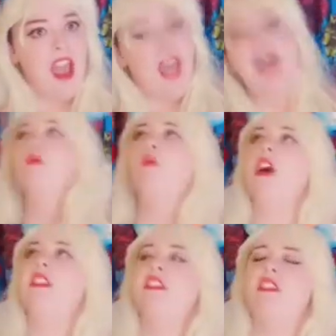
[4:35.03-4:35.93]
And
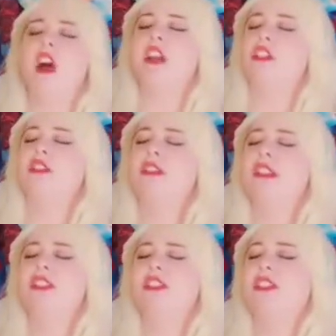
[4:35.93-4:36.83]
one thought
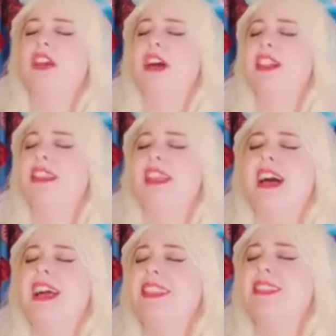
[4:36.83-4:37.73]

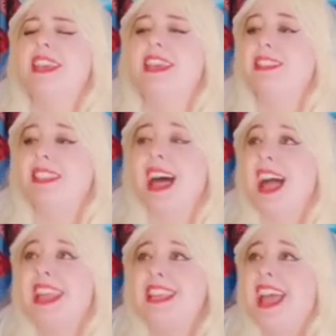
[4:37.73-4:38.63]
crystallizes
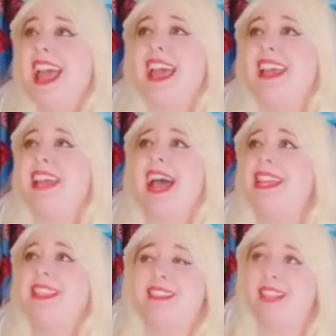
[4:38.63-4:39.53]
like an
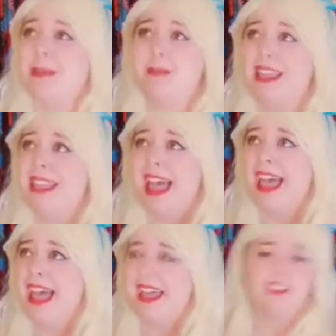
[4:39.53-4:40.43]
icy
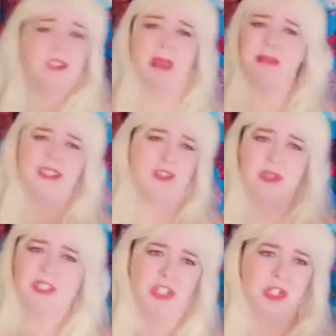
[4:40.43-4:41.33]
blast. Maybe this
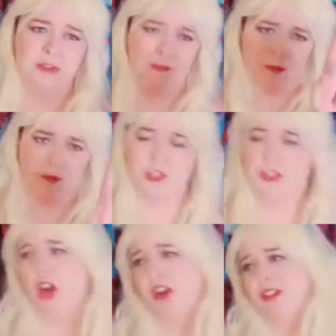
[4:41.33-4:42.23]
wasn't a good first
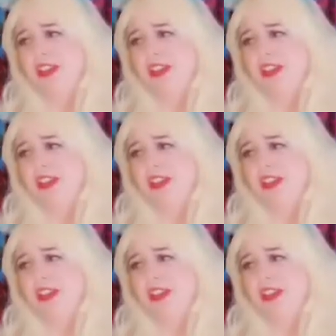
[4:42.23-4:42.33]
song.